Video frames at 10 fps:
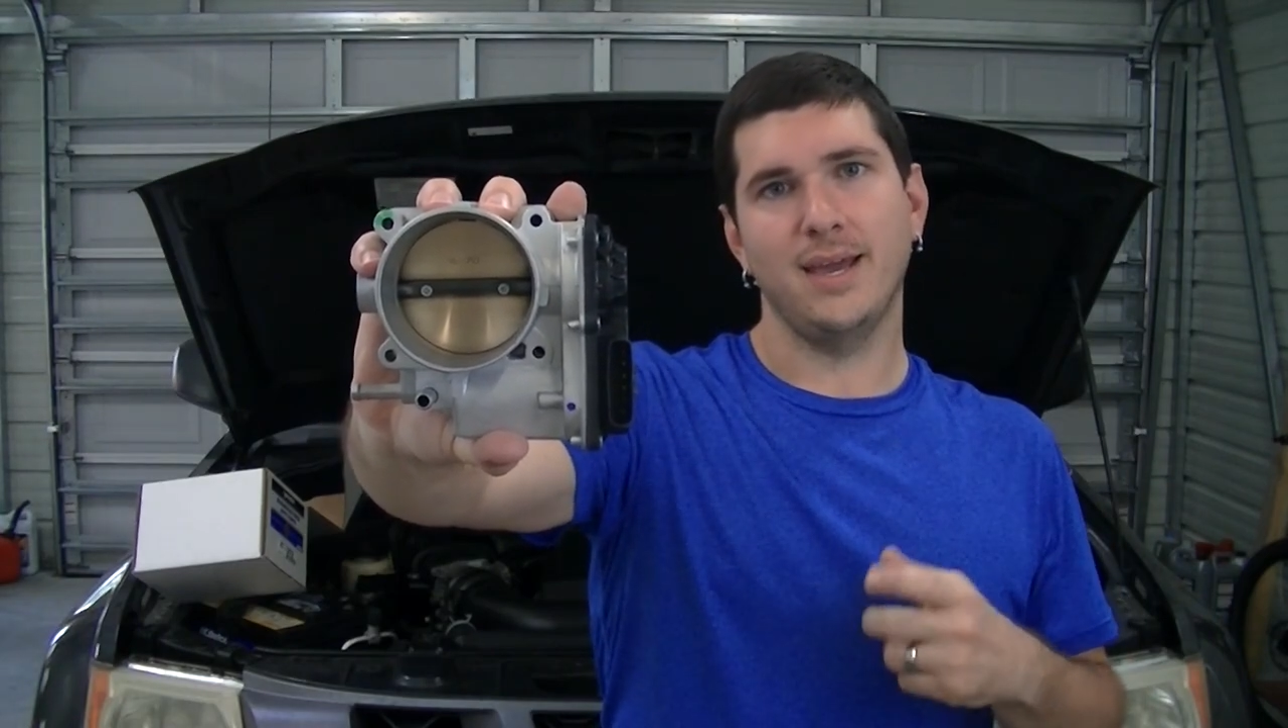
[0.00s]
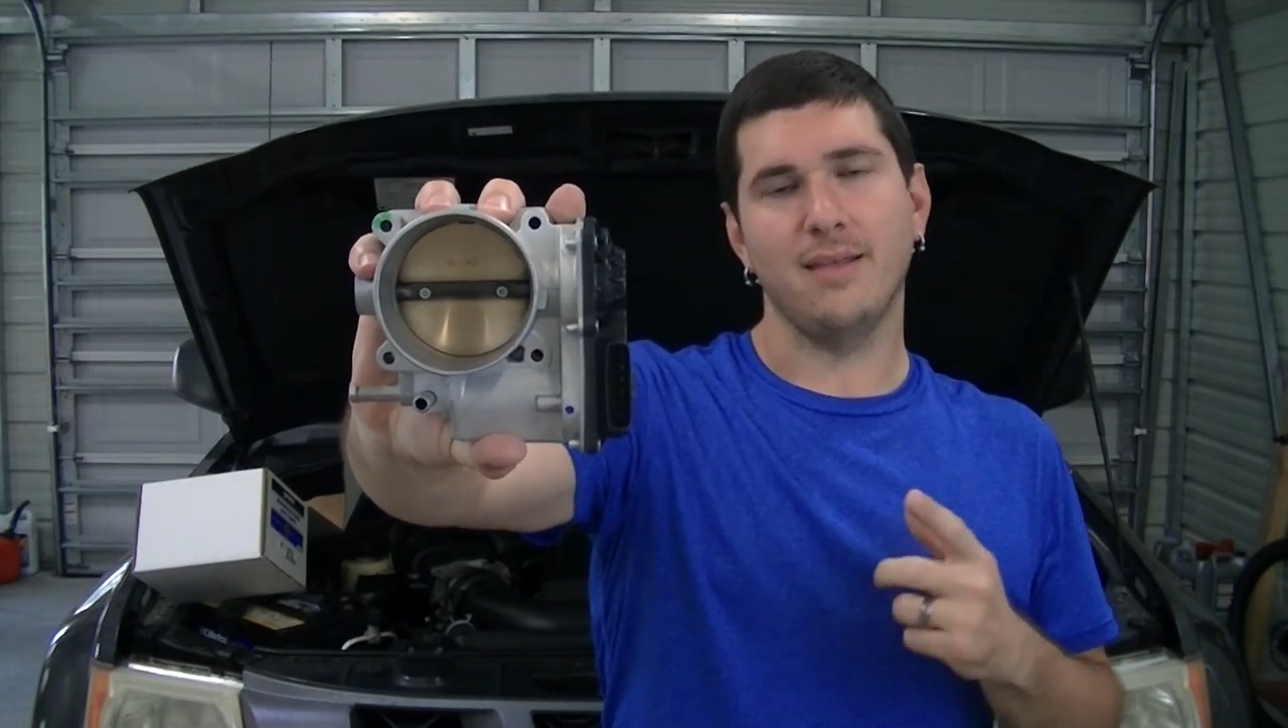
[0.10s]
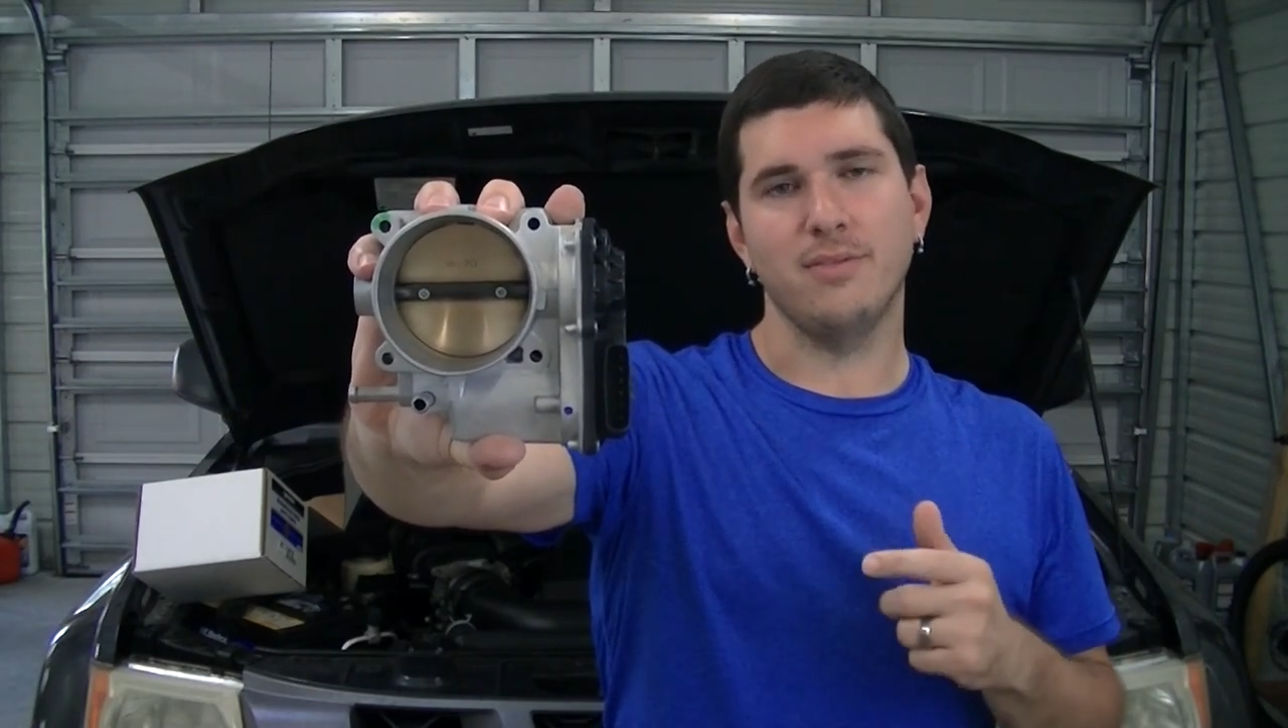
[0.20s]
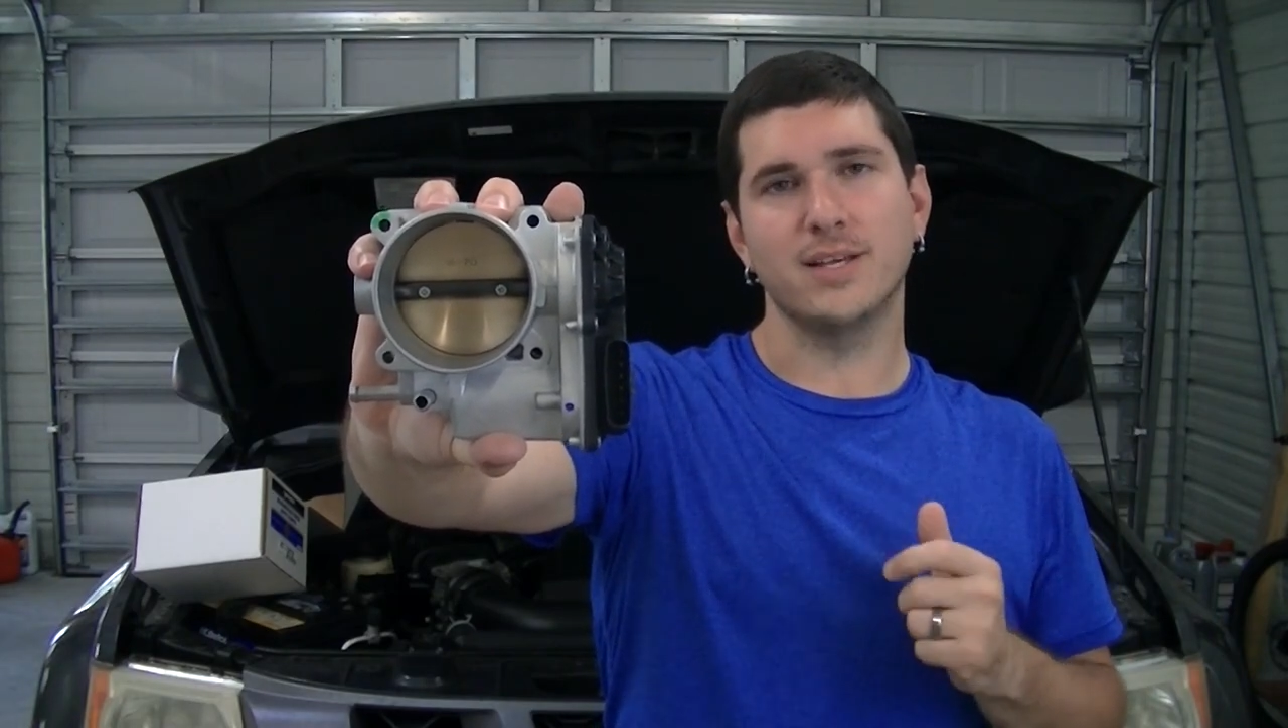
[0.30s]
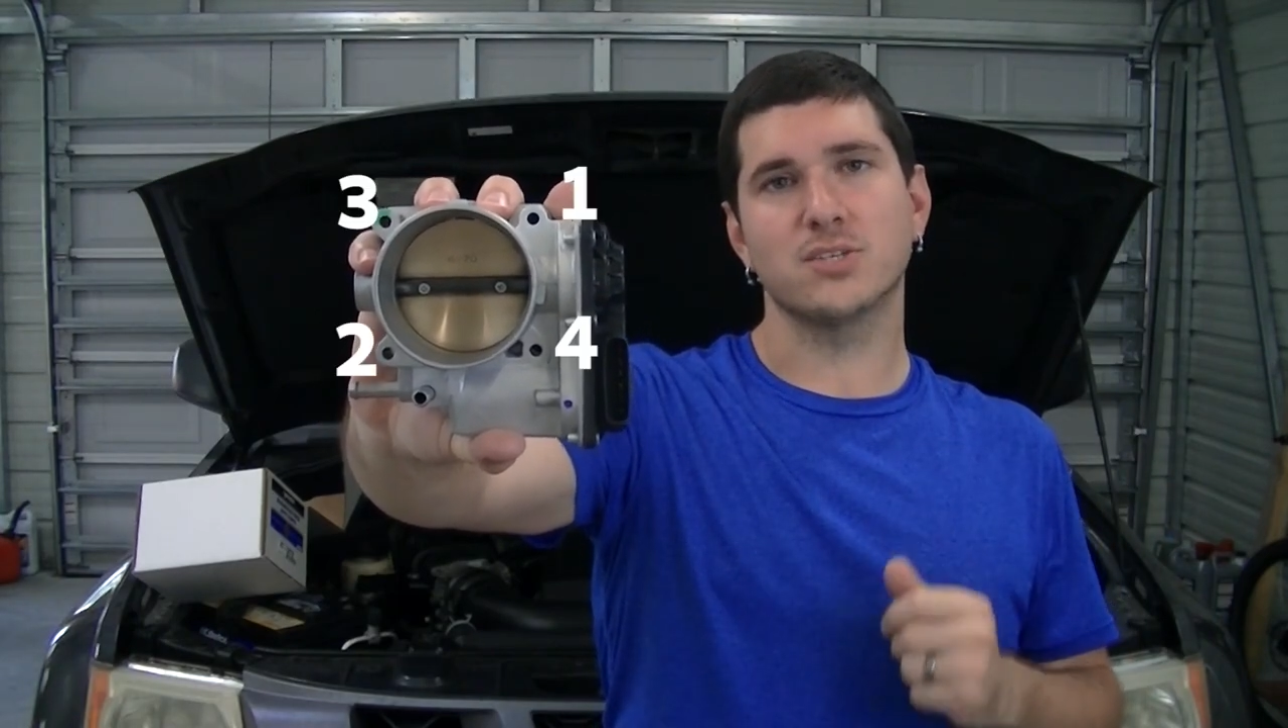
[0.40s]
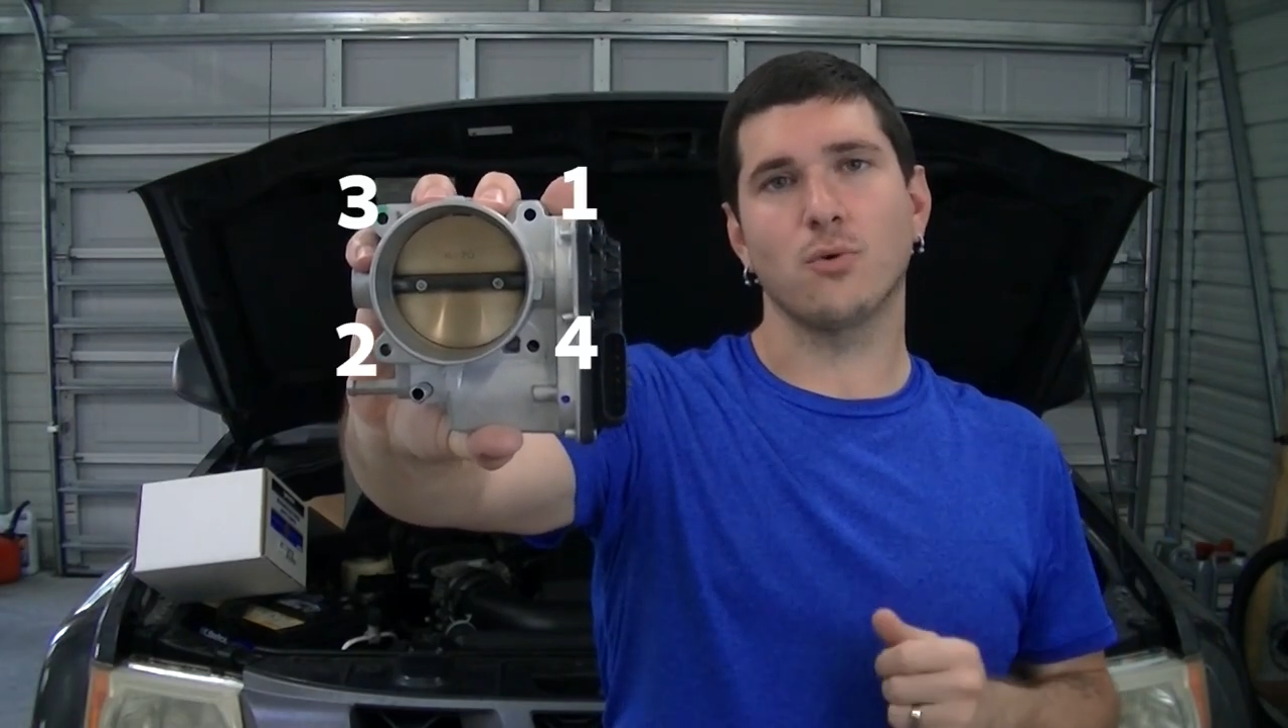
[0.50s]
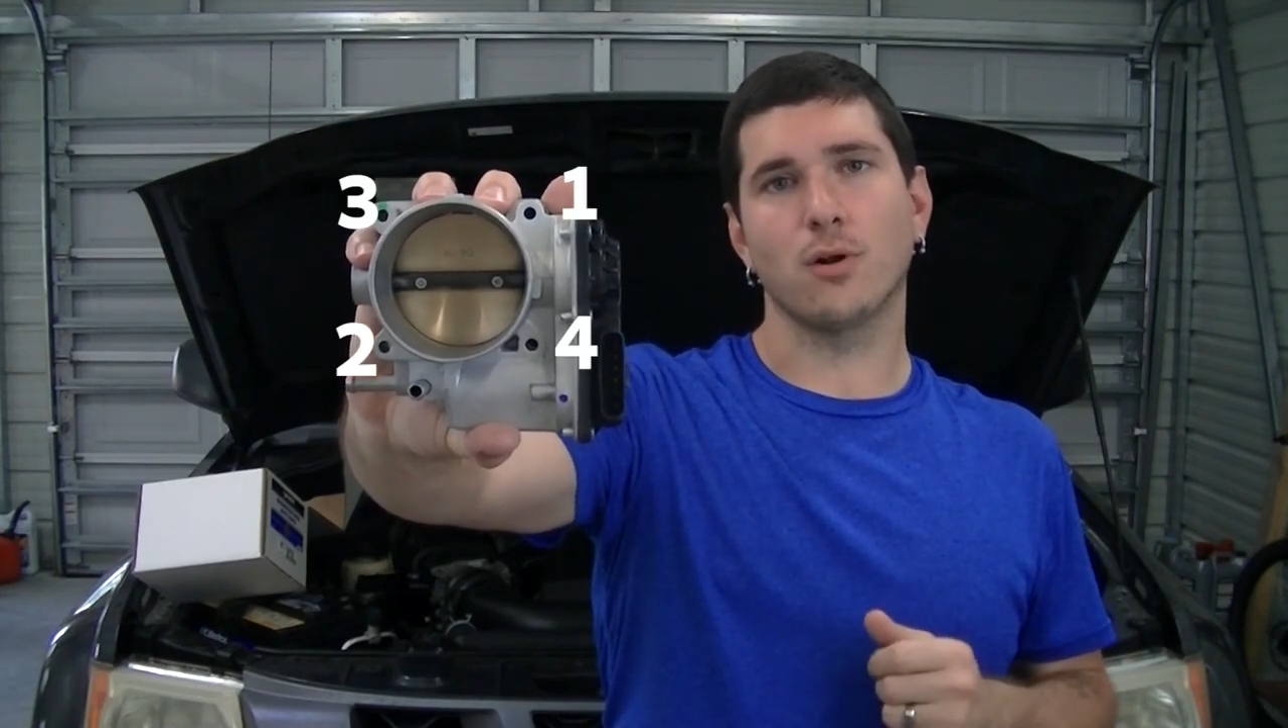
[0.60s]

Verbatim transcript: in this